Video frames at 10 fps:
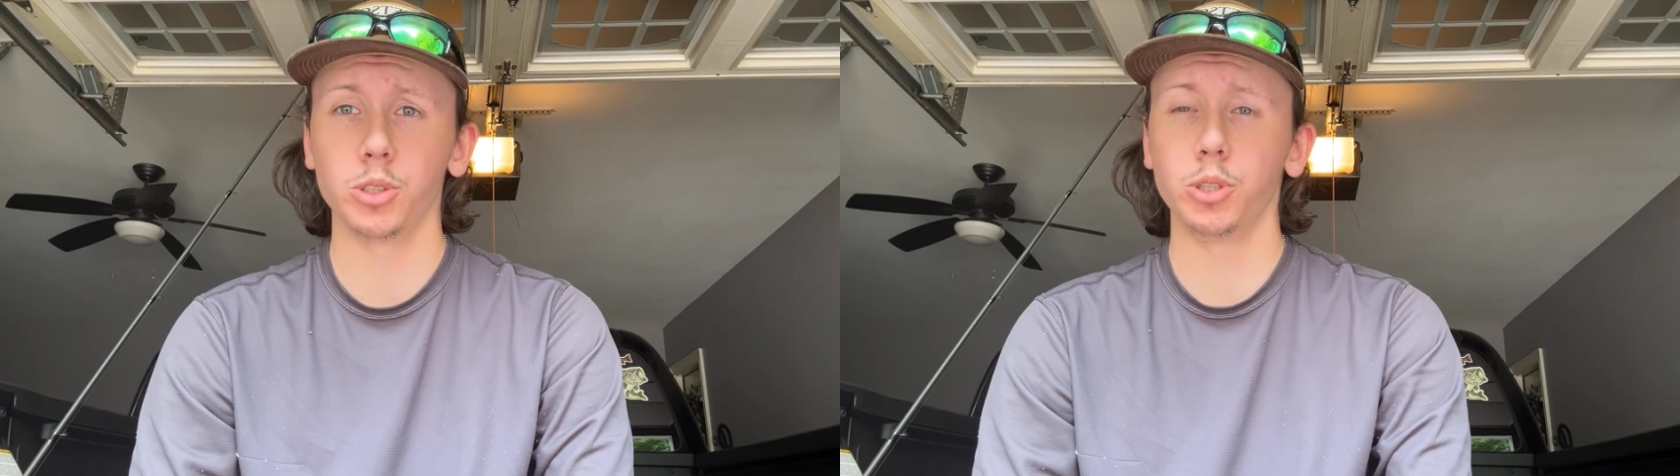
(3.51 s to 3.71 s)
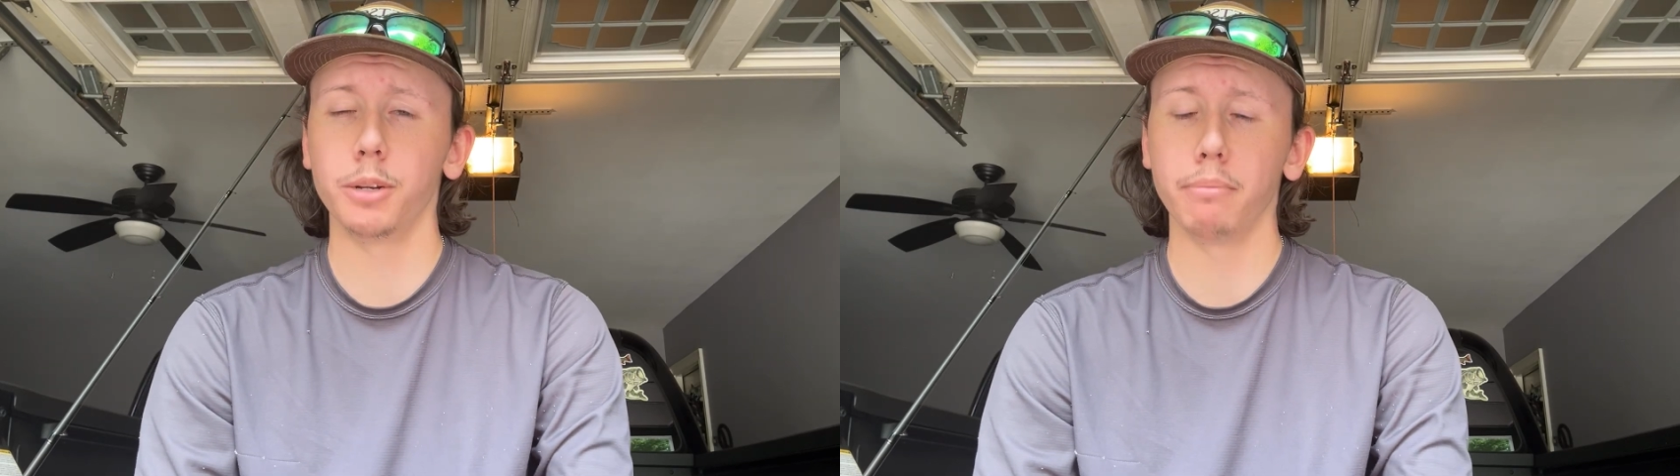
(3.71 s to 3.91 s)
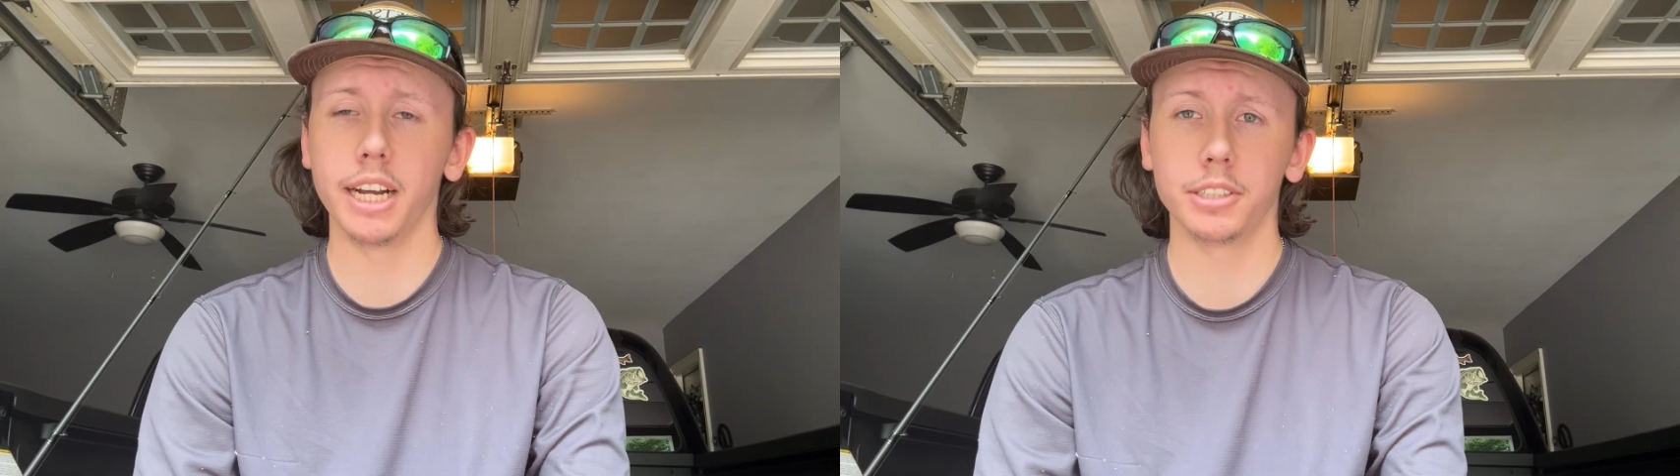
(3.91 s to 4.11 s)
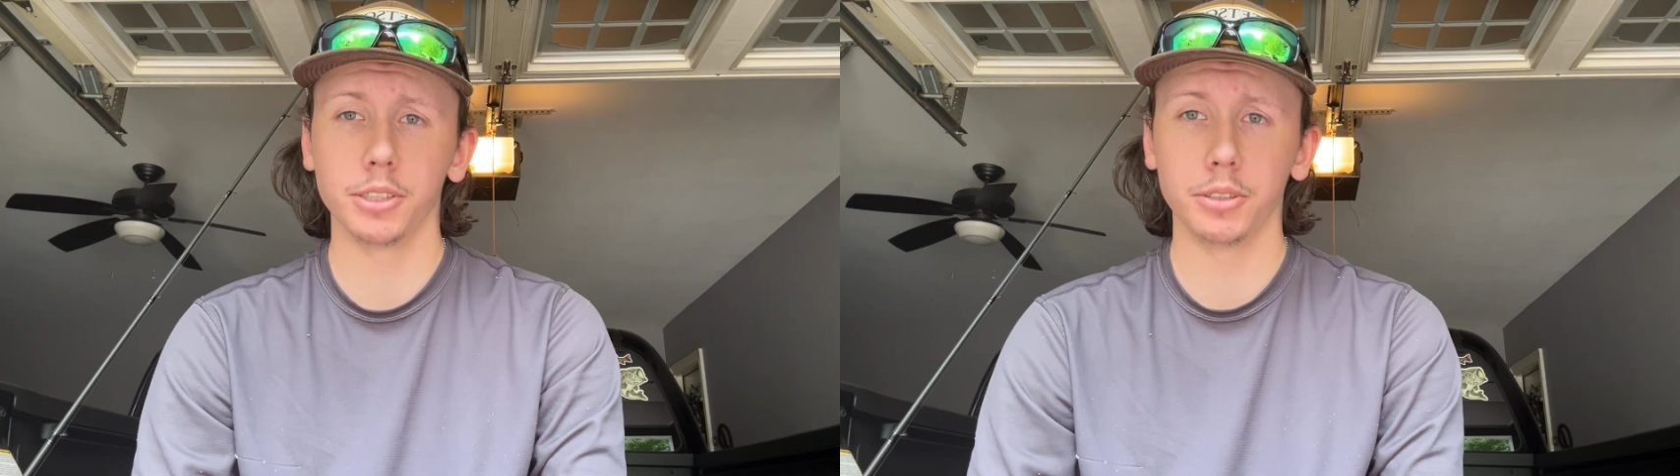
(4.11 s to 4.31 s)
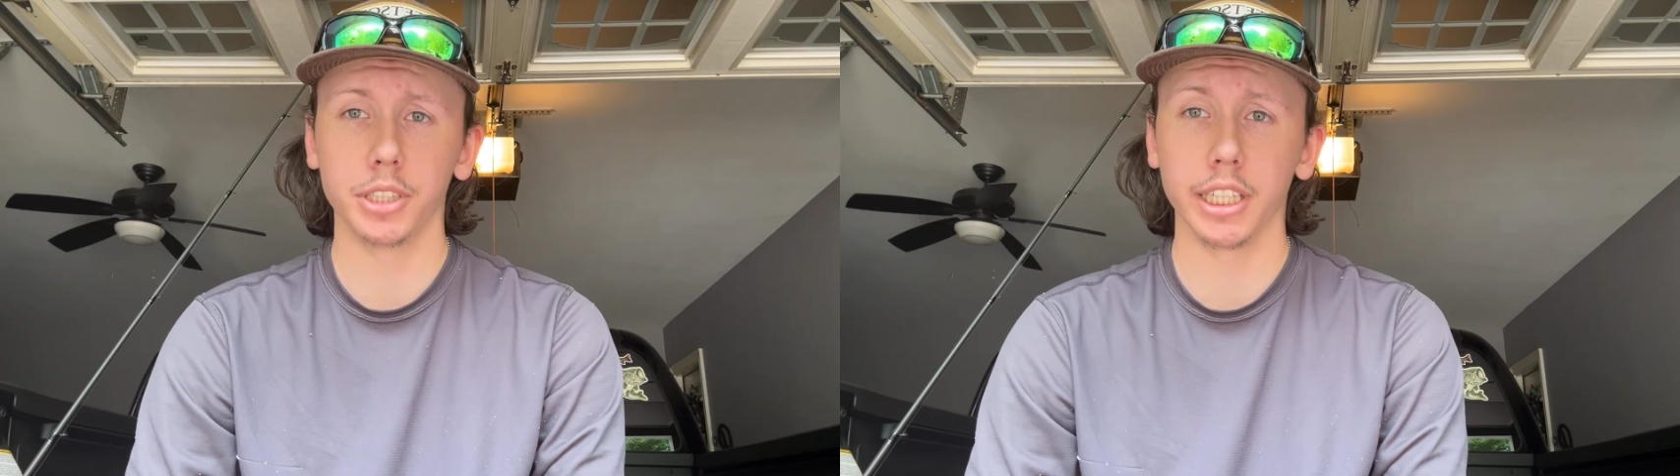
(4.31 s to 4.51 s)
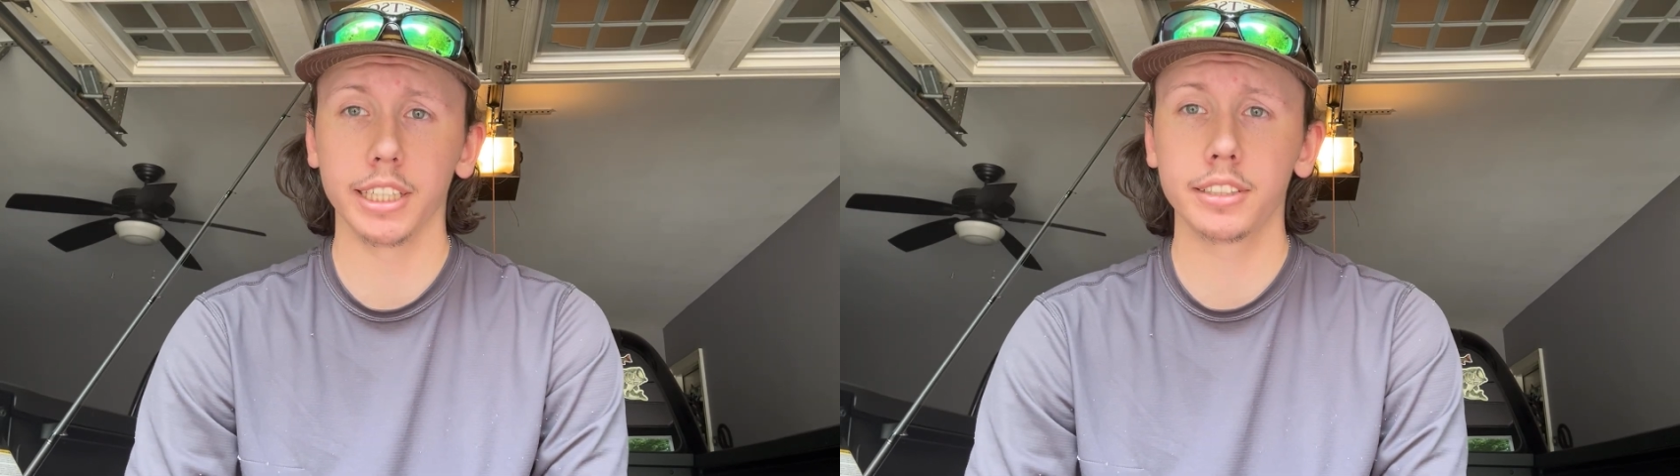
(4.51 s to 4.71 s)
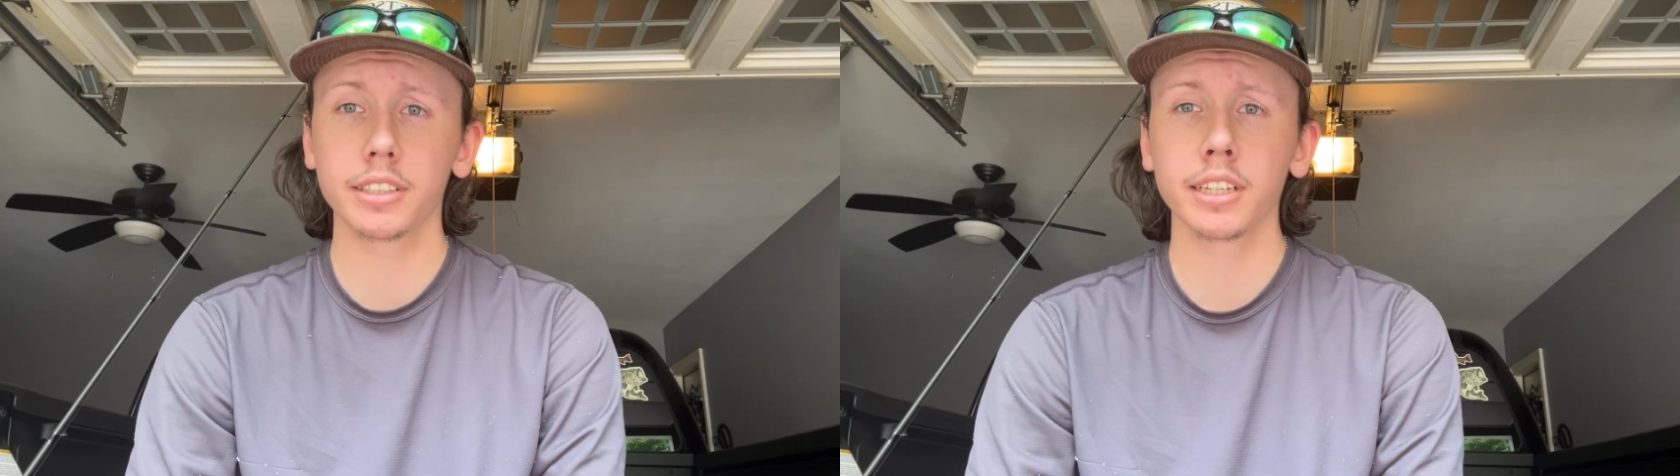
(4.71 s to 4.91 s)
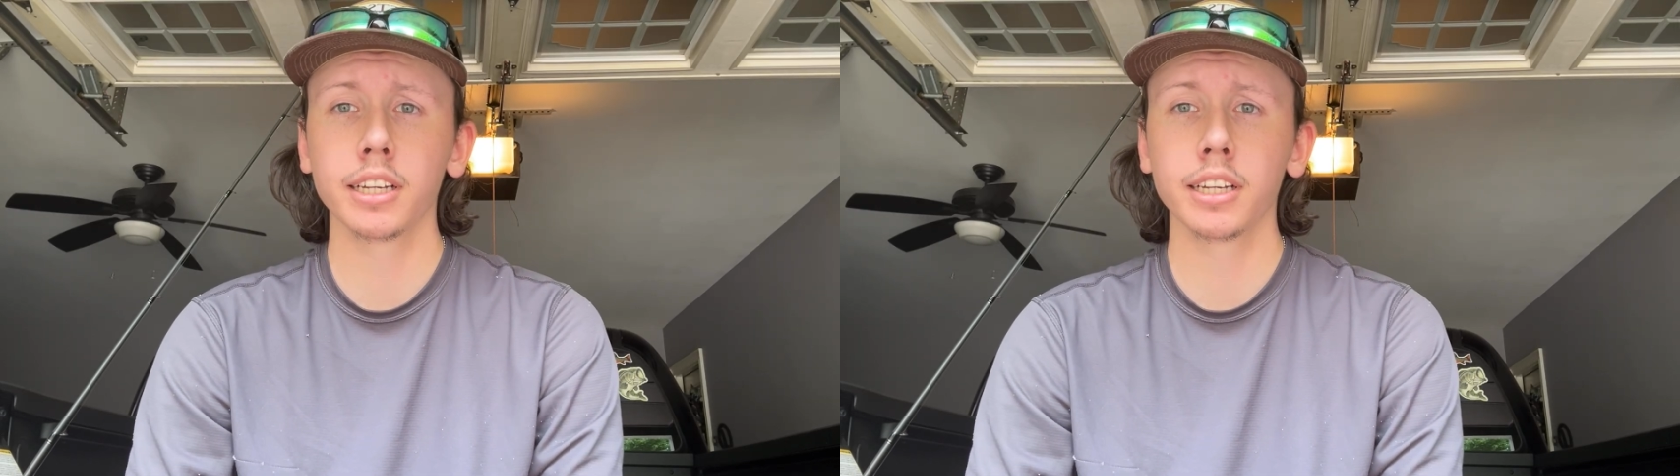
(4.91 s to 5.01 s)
you can make to your jigs